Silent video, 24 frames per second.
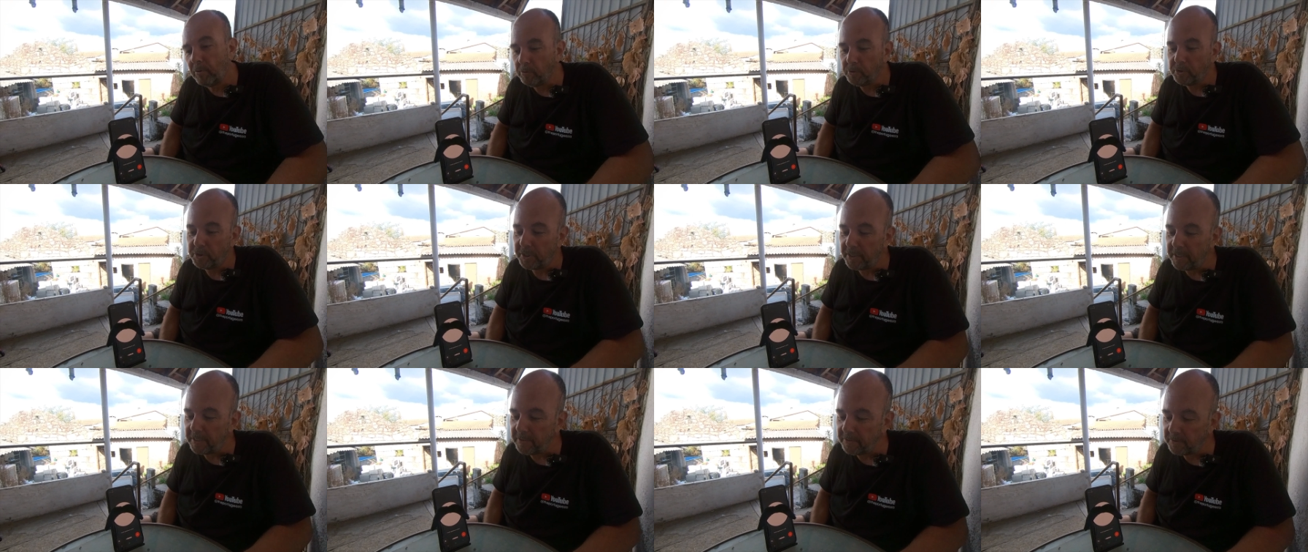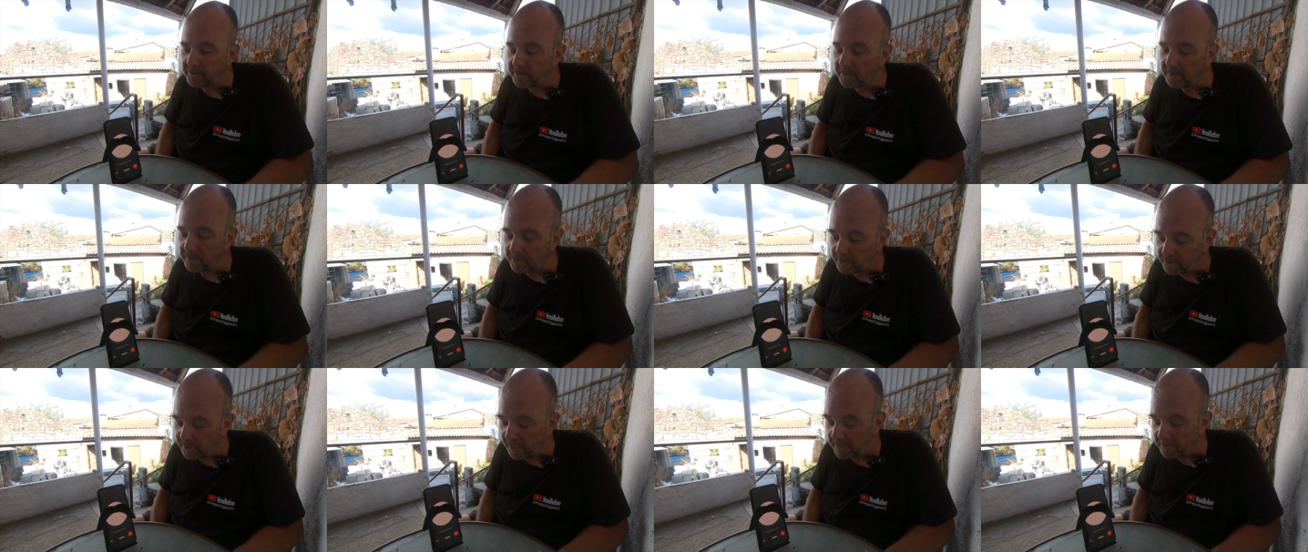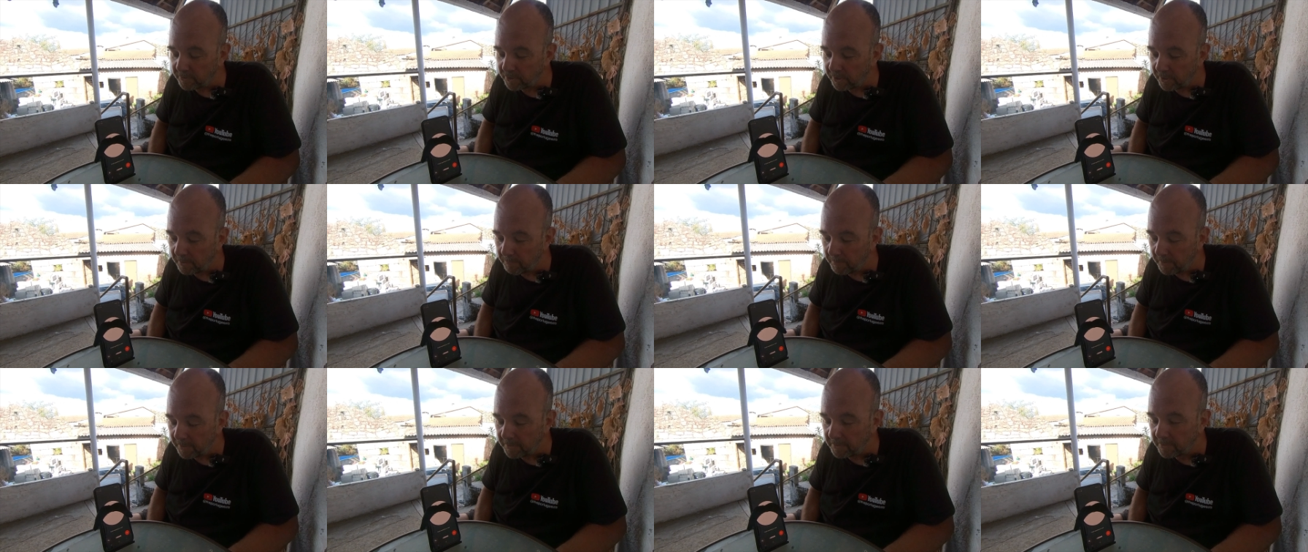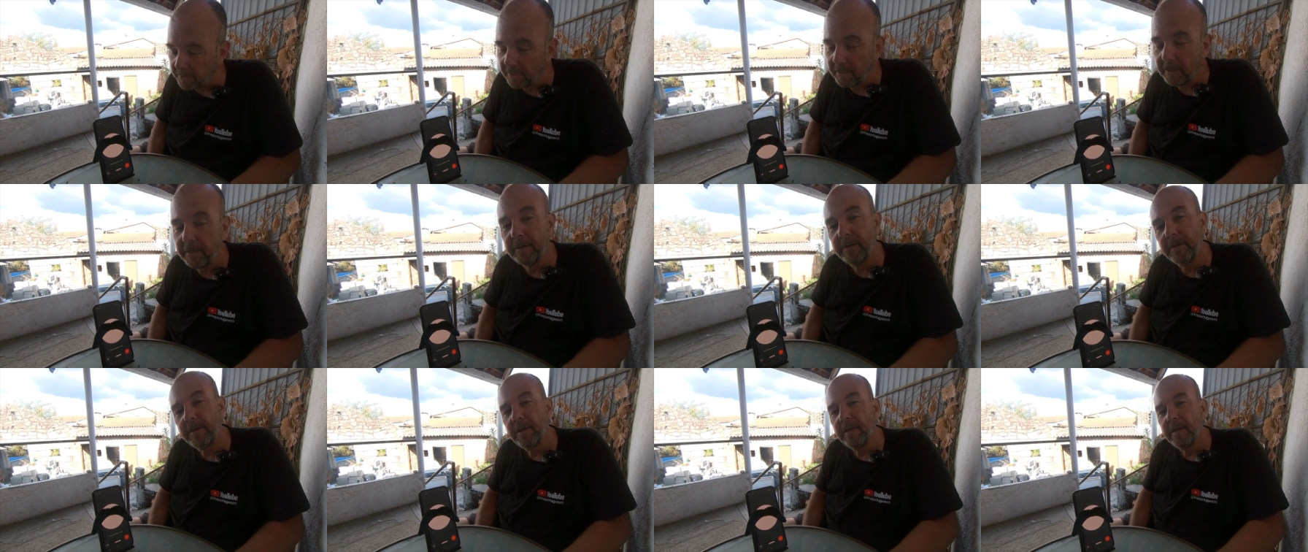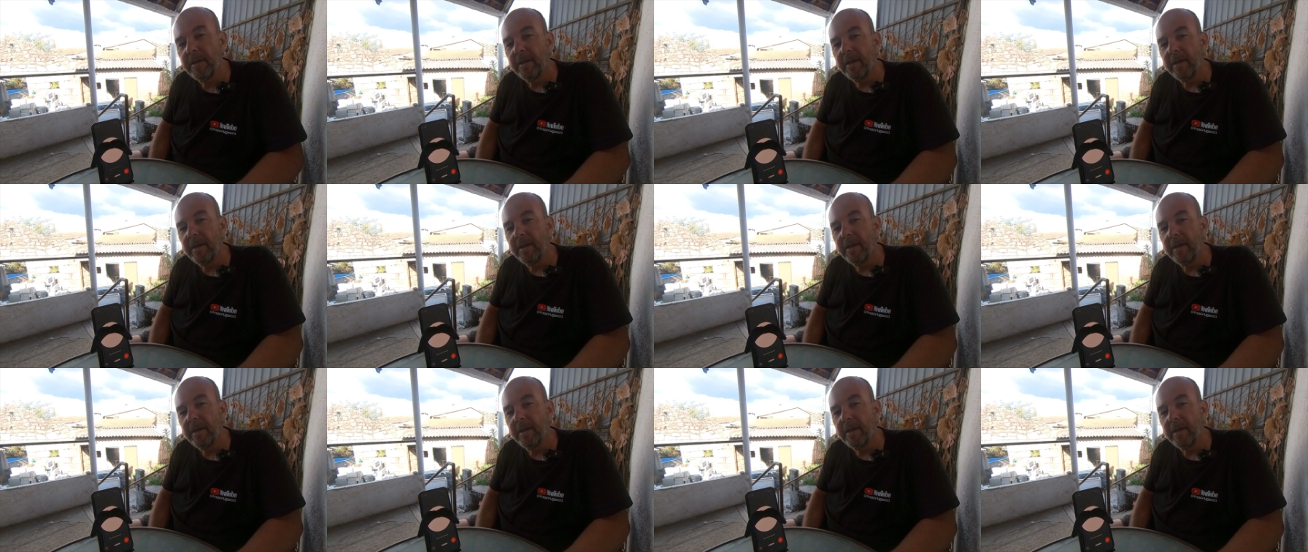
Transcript: Portuguese ChatGPT.